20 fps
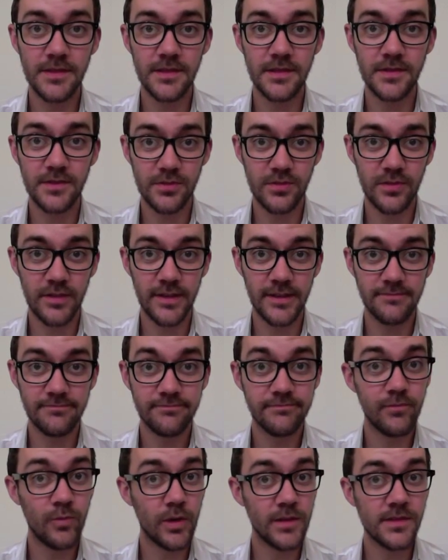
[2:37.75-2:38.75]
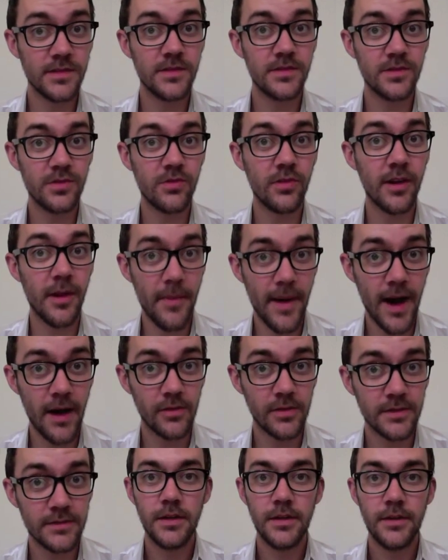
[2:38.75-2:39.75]
in the story. What's the story
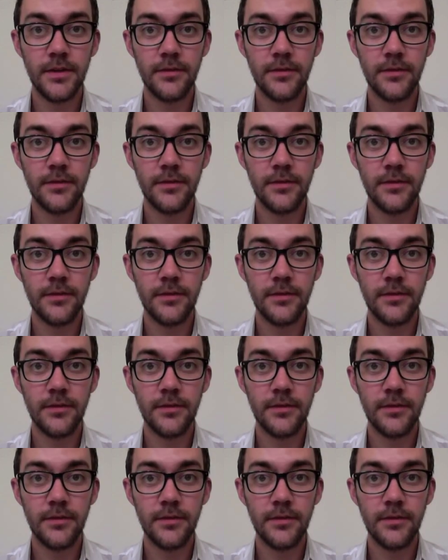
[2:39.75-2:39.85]
about?